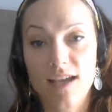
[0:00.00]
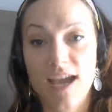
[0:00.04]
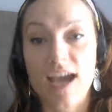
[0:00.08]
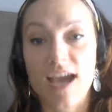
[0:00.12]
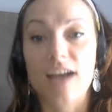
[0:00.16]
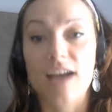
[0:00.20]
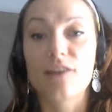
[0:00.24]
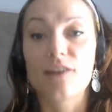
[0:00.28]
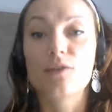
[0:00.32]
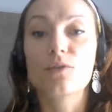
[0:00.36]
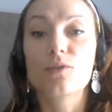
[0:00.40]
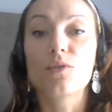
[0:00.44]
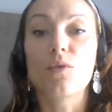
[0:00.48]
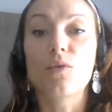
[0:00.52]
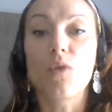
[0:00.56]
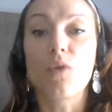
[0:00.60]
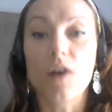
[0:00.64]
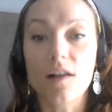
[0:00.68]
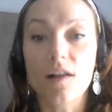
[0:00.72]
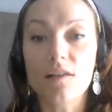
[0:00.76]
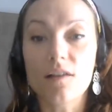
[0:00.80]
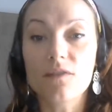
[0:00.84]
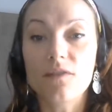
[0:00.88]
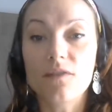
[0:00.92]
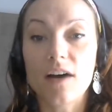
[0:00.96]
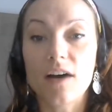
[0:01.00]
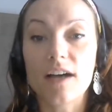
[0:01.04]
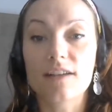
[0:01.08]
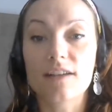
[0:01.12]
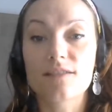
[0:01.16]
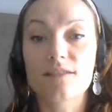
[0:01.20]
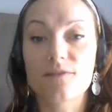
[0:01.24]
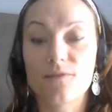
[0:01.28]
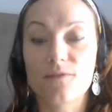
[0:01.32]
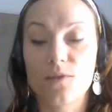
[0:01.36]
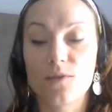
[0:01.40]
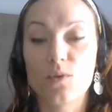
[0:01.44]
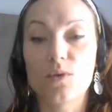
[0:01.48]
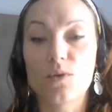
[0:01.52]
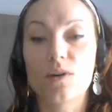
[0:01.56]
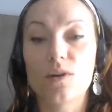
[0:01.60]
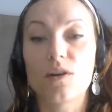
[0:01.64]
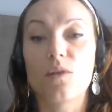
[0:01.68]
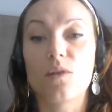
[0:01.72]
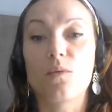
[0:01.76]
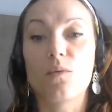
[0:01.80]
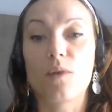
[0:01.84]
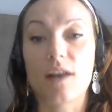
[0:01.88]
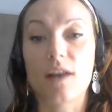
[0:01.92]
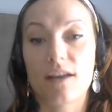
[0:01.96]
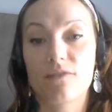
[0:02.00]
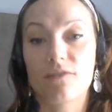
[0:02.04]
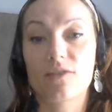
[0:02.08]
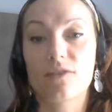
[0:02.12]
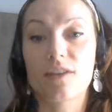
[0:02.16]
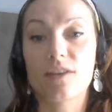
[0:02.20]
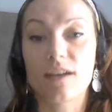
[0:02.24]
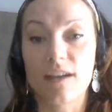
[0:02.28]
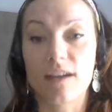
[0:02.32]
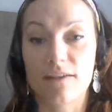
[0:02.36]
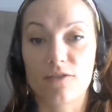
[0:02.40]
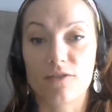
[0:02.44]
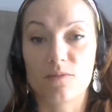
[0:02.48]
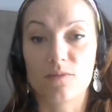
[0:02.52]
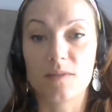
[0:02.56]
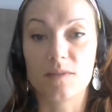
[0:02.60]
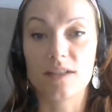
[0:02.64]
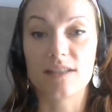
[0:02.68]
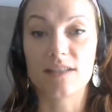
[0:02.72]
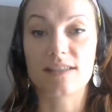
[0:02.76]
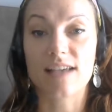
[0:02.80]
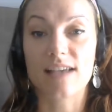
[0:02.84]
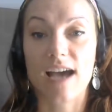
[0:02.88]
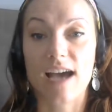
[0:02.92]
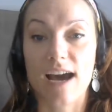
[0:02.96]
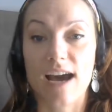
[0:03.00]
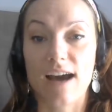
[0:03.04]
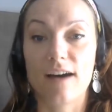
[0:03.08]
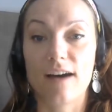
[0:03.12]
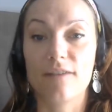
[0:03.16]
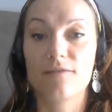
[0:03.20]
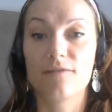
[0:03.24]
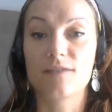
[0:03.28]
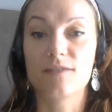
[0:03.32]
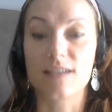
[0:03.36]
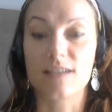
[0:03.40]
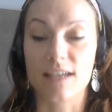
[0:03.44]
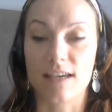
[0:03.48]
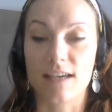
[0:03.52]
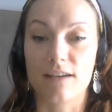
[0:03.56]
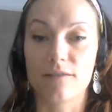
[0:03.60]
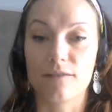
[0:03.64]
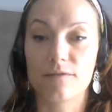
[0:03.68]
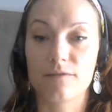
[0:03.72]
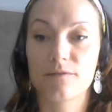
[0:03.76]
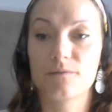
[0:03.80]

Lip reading: and who qualifies for whatever the governments have to give.